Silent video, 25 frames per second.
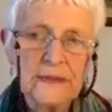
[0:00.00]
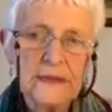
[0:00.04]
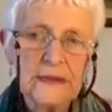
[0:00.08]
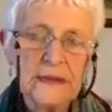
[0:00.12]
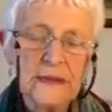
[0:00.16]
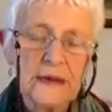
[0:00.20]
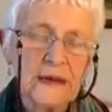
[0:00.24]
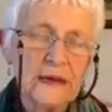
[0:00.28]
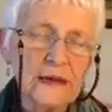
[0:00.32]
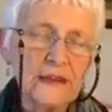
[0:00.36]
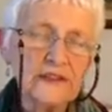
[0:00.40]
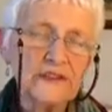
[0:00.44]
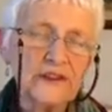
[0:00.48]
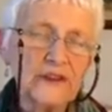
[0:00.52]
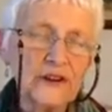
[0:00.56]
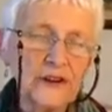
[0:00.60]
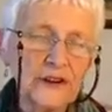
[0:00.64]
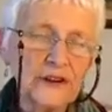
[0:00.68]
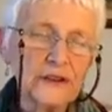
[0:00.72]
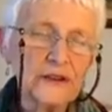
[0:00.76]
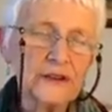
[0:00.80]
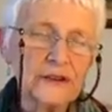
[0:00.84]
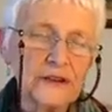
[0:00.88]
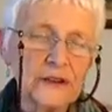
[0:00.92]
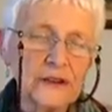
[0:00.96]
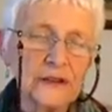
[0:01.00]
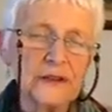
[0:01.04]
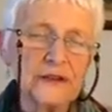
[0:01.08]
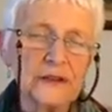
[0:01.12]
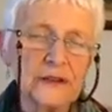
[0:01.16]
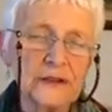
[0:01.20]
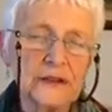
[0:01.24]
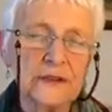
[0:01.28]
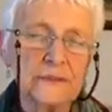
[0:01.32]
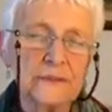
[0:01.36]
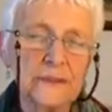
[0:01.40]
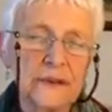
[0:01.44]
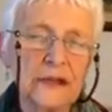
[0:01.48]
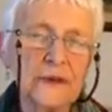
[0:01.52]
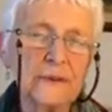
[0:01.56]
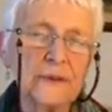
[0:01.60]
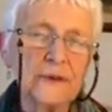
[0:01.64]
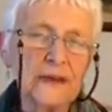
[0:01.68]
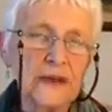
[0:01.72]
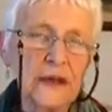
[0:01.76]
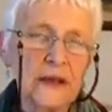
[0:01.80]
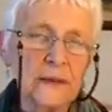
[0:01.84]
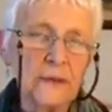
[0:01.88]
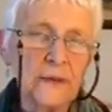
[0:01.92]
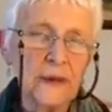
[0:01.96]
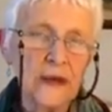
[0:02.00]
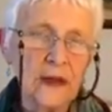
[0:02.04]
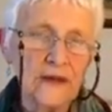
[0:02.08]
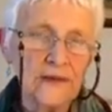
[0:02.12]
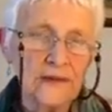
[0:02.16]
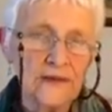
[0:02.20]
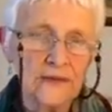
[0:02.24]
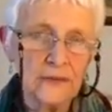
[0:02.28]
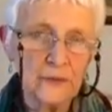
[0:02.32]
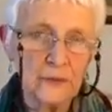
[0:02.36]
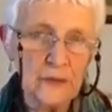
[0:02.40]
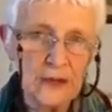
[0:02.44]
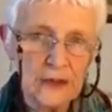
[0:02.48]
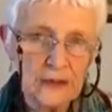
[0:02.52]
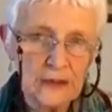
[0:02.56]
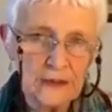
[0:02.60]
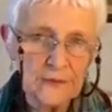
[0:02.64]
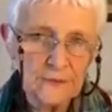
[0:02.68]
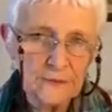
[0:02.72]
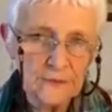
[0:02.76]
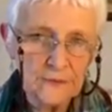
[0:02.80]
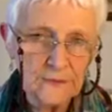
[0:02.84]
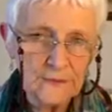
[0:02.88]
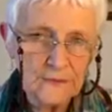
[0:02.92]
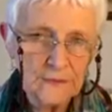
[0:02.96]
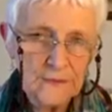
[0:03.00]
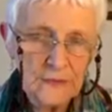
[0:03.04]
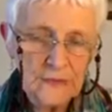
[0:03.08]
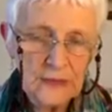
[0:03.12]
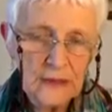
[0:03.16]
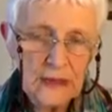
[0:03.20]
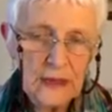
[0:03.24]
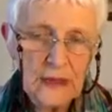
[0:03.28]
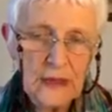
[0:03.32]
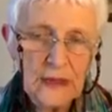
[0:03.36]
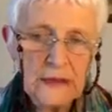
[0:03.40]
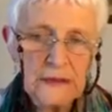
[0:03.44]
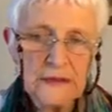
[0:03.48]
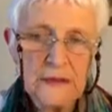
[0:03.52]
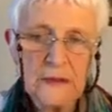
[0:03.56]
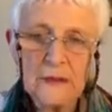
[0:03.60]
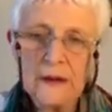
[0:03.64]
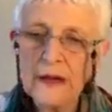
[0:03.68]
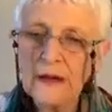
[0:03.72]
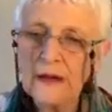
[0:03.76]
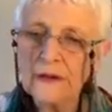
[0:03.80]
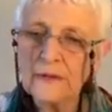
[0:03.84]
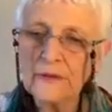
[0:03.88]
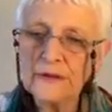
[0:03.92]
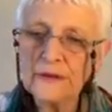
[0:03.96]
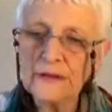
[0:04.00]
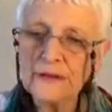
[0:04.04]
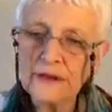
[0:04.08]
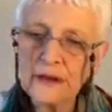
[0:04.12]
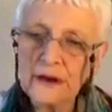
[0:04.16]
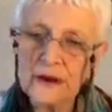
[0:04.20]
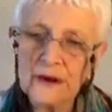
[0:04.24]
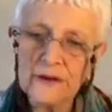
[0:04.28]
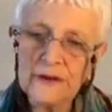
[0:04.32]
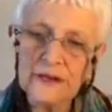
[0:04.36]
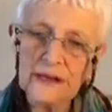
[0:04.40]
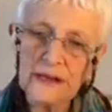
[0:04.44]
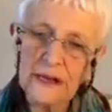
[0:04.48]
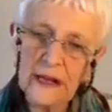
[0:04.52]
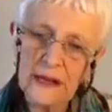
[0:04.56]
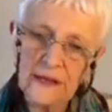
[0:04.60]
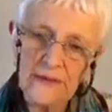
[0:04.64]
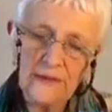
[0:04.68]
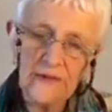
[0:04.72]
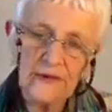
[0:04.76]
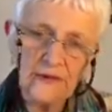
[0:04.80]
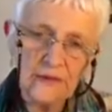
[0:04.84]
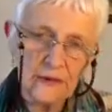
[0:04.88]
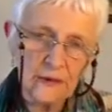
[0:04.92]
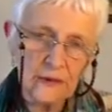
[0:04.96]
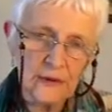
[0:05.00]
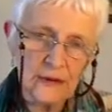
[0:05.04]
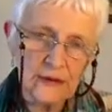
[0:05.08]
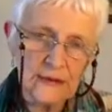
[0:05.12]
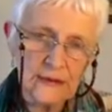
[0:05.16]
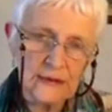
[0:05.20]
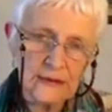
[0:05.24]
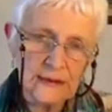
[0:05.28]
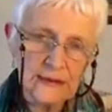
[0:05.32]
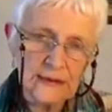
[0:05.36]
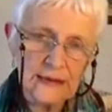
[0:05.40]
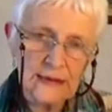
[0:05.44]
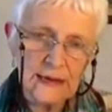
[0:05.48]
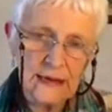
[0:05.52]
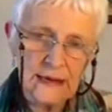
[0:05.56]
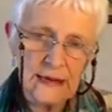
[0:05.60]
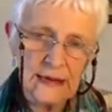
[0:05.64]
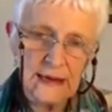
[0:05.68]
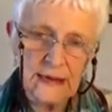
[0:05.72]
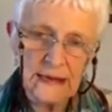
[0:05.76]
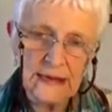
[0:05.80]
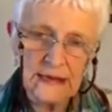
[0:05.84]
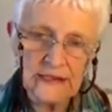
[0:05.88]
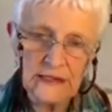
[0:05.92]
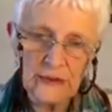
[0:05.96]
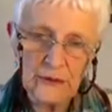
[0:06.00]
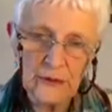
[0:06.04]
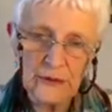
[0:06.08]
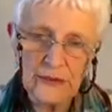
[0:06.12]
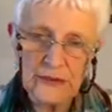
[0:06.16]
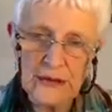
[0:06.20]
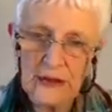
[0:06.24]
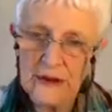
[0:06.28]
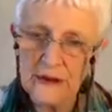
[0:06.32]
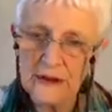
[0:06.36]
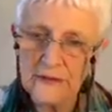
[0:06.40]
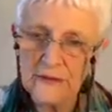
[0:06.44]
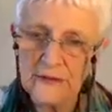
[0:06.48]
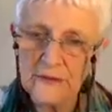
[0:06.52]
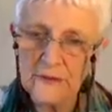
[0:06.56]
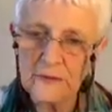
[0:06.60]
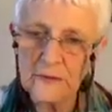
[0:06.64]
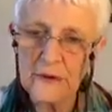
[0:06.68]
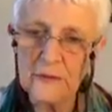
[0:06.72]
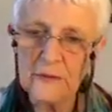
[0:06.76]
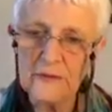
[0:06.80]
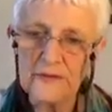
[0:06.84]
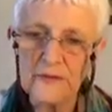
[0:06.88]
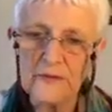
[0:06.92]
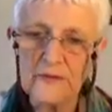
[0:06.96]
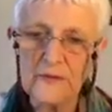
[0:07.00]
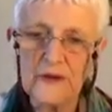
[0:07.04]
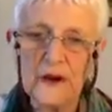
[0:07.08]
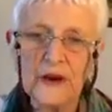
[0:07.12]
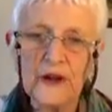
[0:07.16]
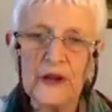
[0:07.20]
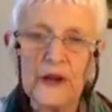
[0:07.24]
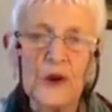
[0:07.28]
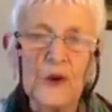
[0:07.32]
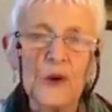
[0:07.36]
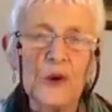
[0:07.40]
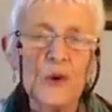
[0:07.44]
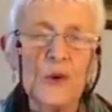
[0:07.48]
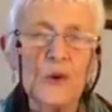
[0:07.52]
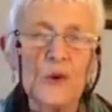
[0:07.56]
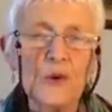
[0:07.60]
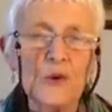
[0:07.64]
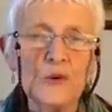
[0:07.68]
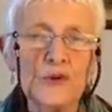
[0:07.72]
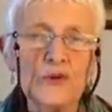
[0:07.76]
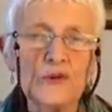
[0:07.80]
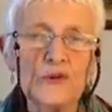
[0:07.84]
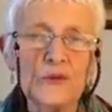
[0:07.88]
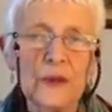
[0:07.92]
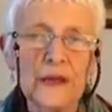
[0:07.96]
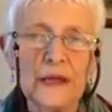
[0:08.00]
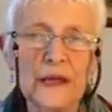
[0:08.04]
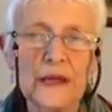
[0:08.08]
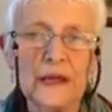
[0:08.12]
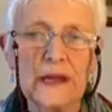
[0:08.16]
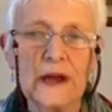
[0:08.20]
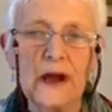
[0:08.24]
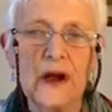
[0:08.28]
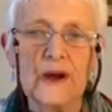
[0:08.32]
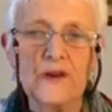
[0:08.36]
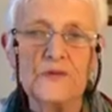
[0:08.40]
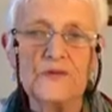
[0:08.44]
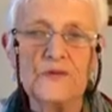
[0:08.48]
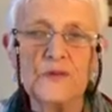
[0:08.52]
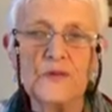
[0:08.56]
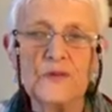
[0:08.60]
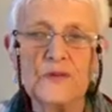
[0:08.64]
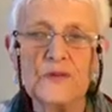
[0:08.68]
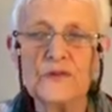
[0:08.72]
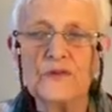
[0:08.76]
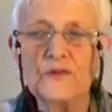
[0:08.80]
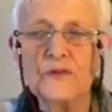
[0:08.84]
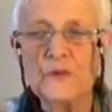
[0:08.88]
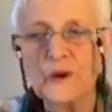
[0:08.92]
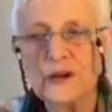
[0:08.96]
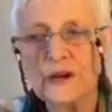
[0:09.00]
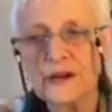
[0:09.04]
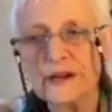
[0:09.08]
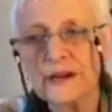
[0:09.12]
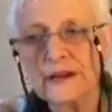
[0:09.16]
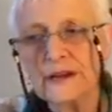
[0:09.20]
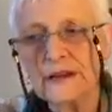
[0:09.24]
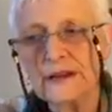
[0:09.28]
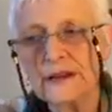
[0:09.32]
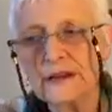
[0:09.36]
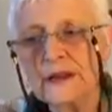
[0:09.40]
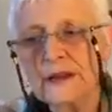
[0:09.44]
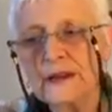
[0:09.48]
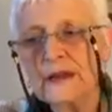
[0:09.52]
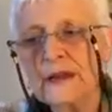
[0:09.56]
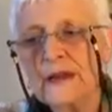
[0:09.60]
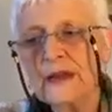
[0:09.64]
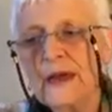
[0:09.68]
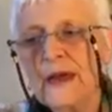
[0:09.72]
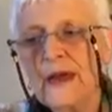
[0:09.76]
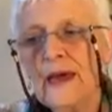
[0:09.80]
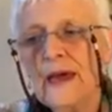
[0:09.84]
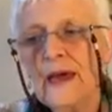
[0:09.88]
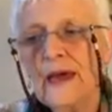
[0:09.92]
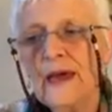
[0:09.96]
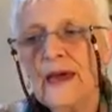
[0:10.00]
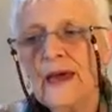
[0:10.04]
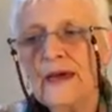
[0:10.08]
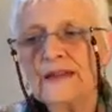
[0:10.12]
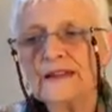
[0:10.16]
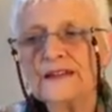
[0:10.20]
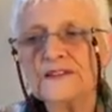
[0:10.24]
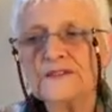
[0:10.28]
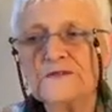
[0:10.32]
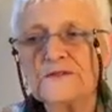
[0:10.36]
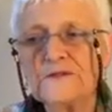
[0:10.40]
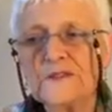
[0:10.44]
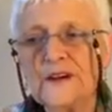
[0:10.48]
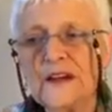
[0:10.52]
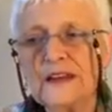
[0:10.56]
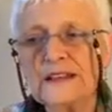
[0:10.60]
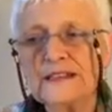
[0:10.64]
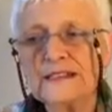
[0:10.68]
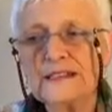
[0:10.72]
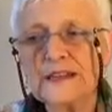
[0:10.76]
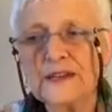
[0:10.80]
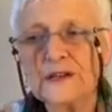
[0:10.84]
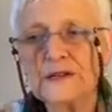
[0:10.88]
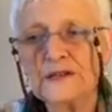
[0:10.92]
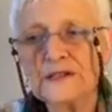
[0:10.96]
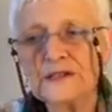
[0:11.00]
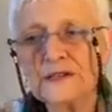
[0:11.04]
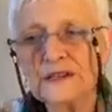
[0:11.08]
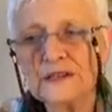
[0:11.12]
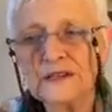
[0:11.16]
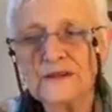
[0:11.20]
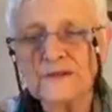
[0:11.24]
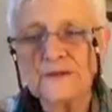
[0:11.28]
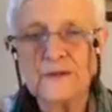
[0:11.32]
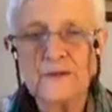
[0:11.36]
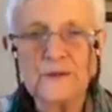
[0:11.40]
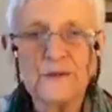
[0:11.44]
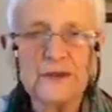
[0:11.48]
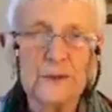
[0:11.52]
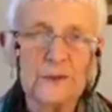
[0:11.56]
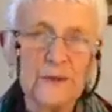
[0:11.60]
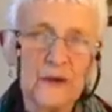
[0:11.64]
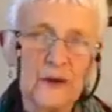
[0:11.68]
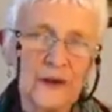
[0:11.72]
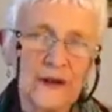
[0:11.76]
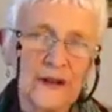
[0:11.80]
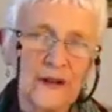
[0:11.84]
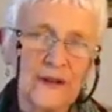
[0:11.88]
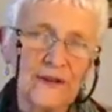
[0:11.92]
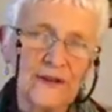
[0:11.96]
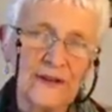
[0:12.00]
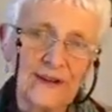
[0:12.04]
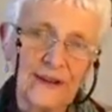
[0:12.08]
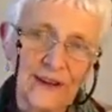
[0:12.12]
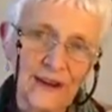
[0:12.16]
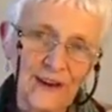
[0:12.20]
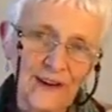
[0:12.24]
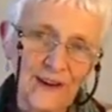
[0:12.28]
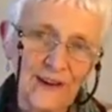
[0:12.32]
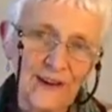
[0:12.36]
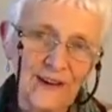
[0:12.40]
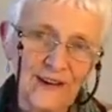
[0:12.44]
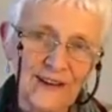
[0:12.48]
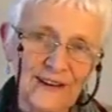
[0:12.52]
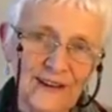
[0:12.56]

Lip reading: and it turned out that the baby had passed away. So I would guard against doing that. It was a very old way of working to find out if it was a boy or a girl.